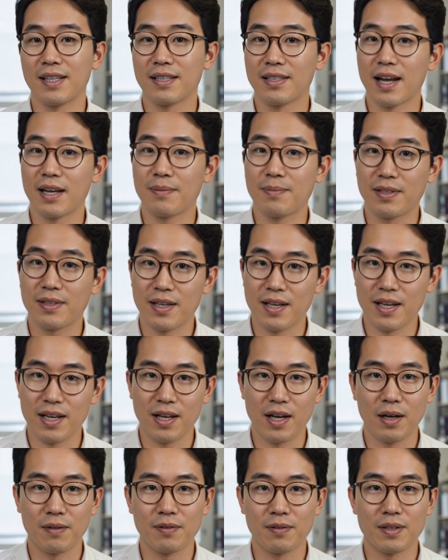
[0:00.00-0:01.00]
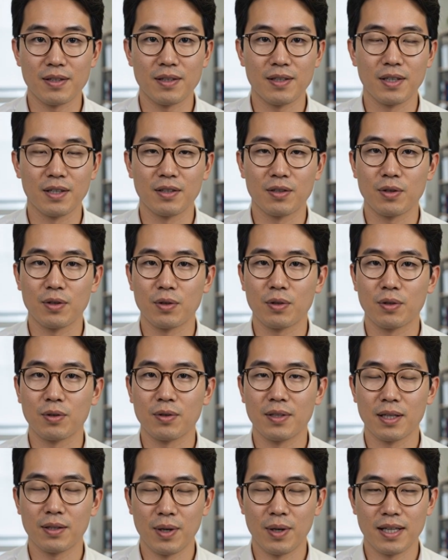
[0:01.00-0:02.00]
diamond offers an
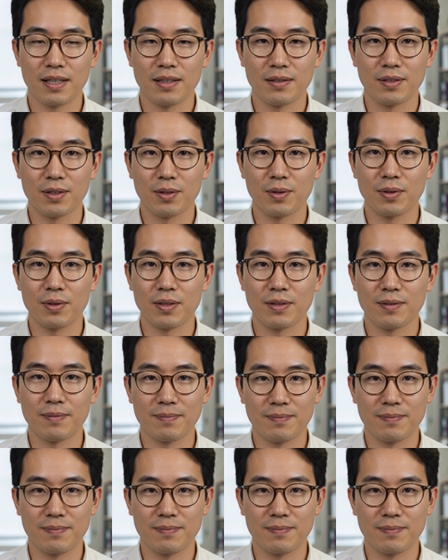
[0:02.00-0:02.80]
unusually attractive solution.